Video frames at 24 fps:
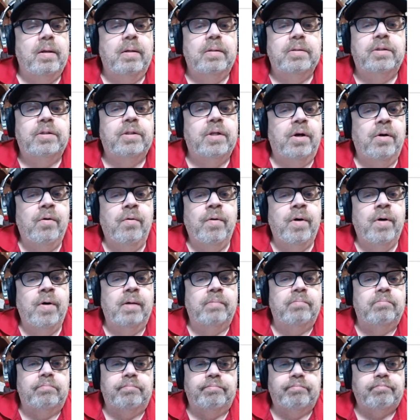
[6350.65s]
So
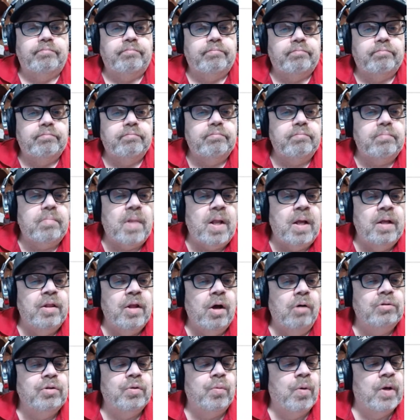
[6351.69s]

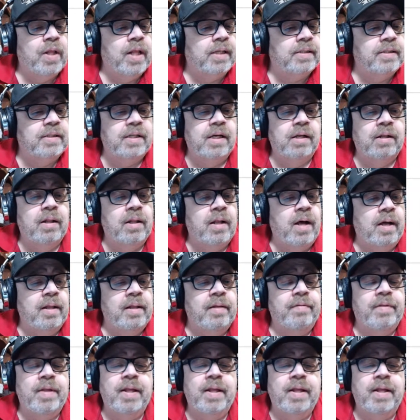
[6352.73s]
those are what I sell a lot of.